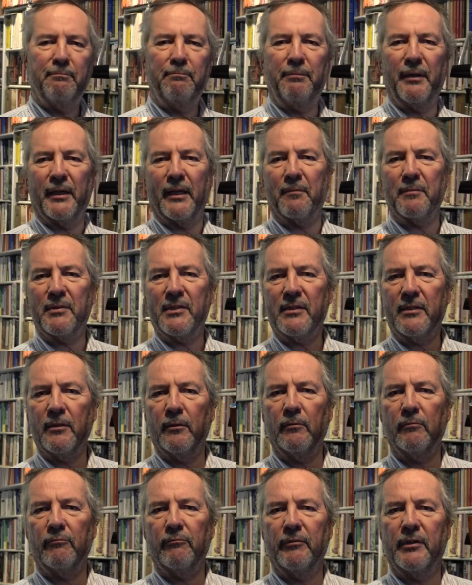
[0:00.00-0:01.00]
But I'm
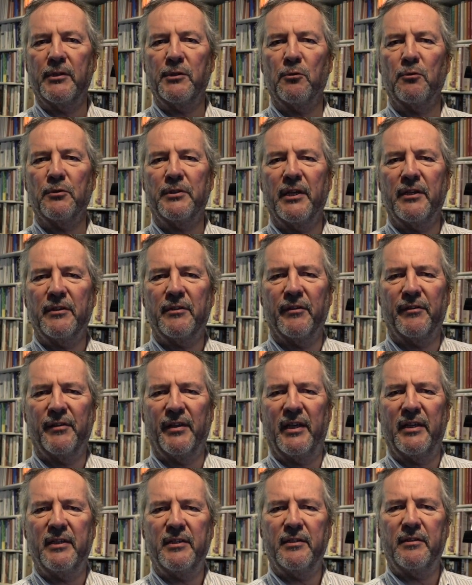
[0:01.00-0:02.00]
still resorting to
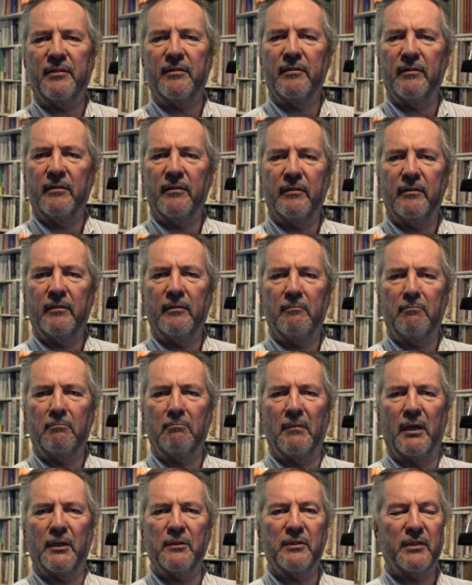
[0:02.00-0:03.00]
this
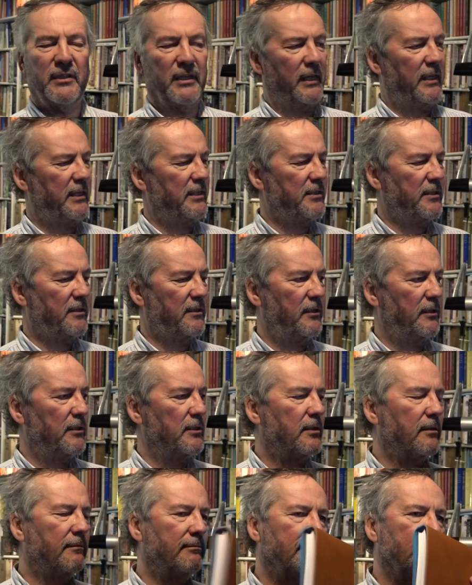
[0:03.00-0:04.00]
most days
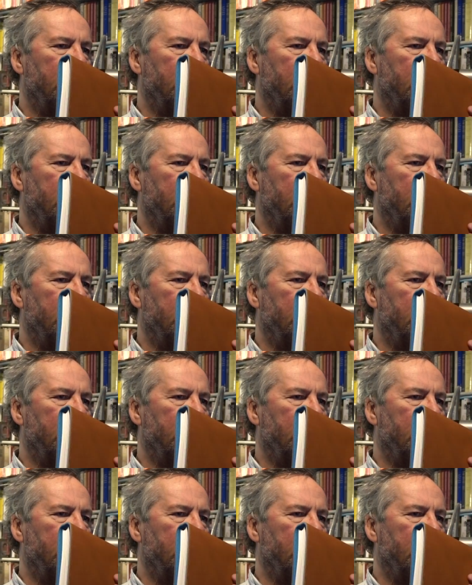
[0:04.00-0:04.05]
because